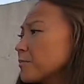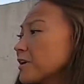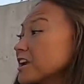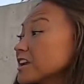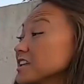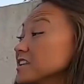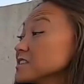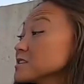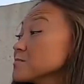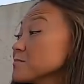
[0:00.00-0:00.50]
but
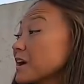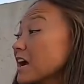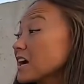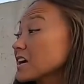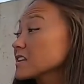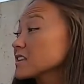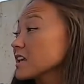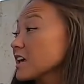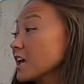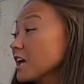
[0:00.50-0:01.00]
in the
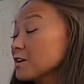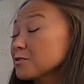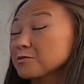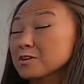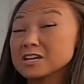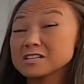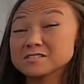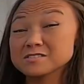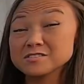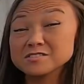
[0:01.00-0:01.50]
back of the
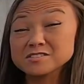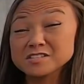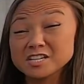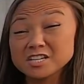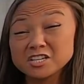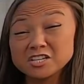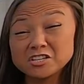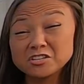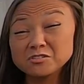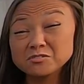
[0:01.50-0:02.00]
headrest, there's like
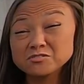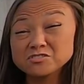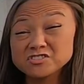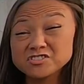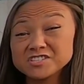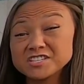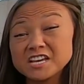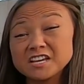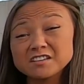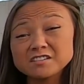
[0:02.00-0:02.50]
a huge
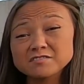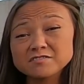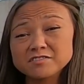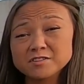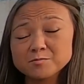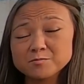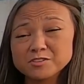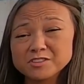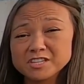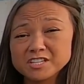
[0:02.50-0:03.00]
dent
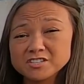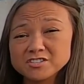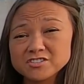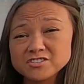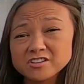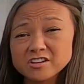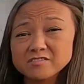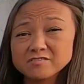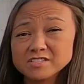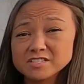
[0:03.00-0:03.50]
from when they
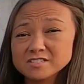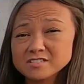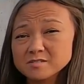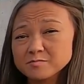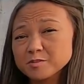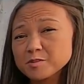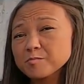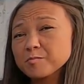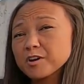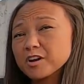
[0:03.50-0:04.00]
shoved in some
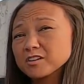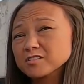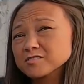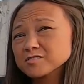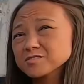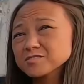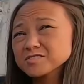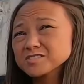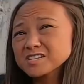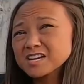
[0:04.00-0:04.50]
of the parts.
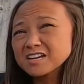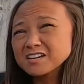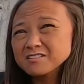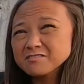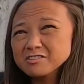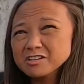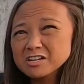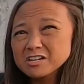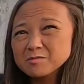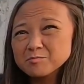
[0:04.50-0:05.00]
So it's kind
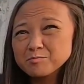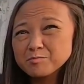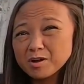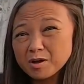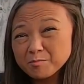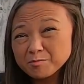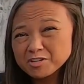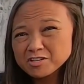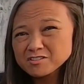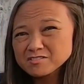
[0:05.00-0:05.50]
of a
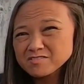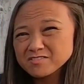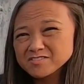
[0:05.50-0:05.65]
bummer.